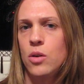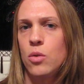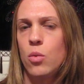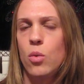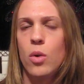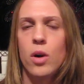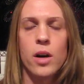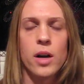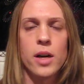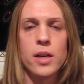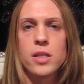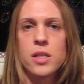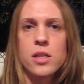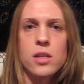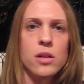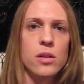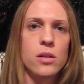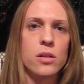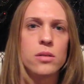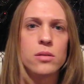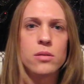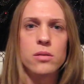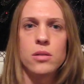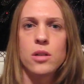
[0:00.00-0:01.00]
where I
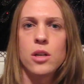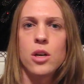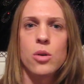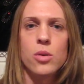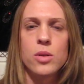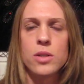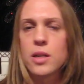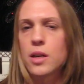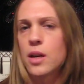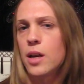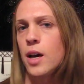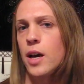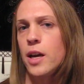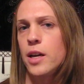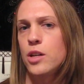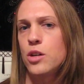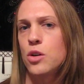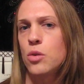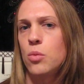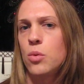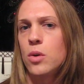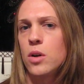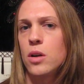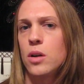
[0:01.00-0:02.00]
still go as a guy
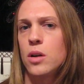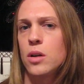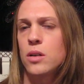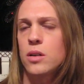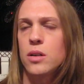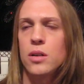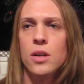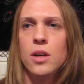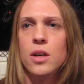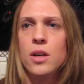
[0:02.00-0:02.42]
to work,